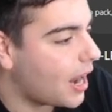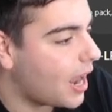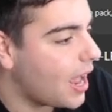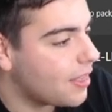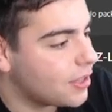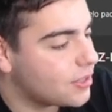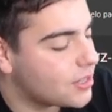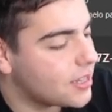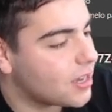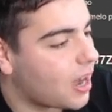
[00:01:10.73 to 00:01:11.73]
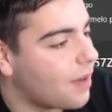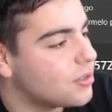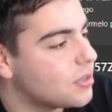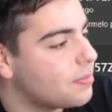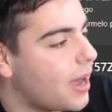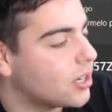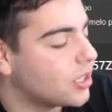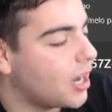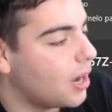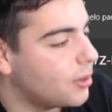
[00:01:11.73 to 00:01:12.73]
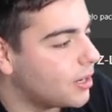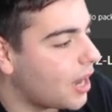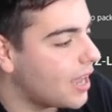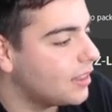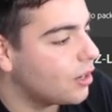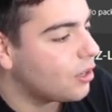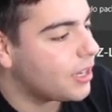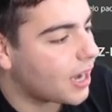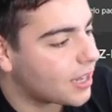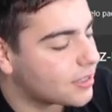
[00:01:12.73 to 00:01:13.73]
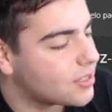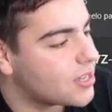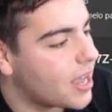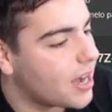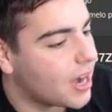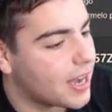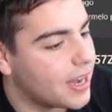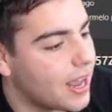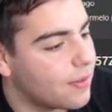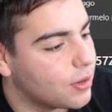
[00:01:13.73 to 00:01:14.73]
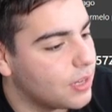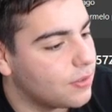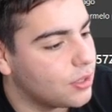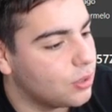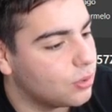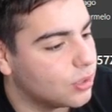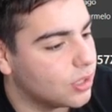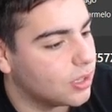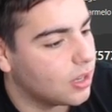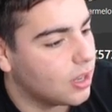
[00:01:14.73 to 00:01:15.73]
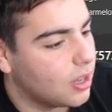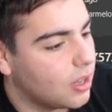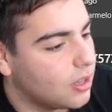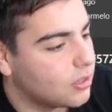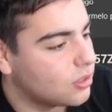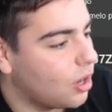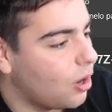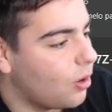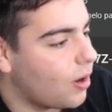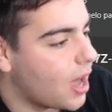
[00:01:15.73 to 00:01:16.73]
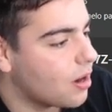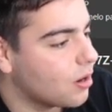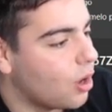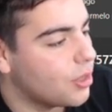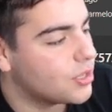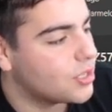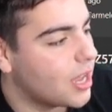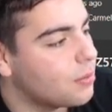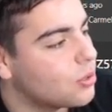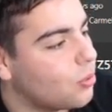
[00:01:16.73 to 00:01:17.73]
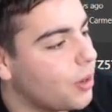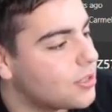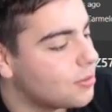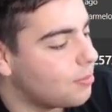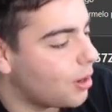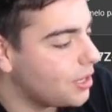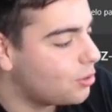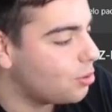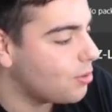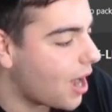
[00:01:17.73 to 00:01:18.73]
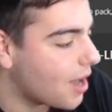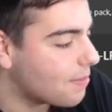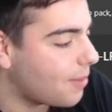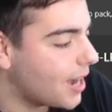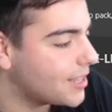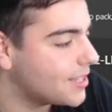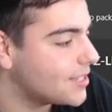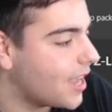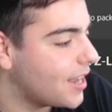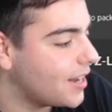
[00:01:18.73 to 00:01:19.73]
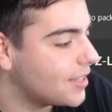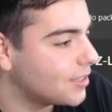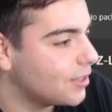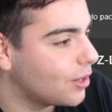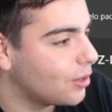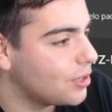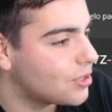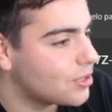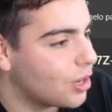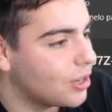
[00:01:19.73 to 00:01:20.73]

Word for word: I The Zen's obviously patched now, but I literally got the Zen and I never even used it. So I don't know. The Zen was a waste of money. Do not buy the Zen. It's literally so.